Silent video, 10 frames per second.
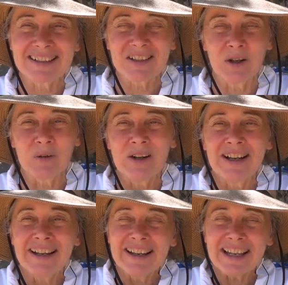So
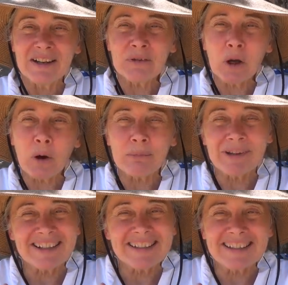even though it
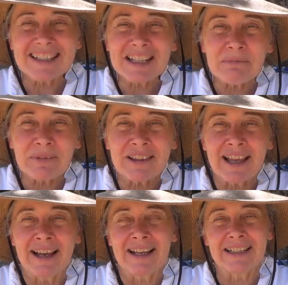may seem
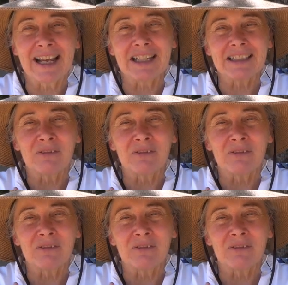that at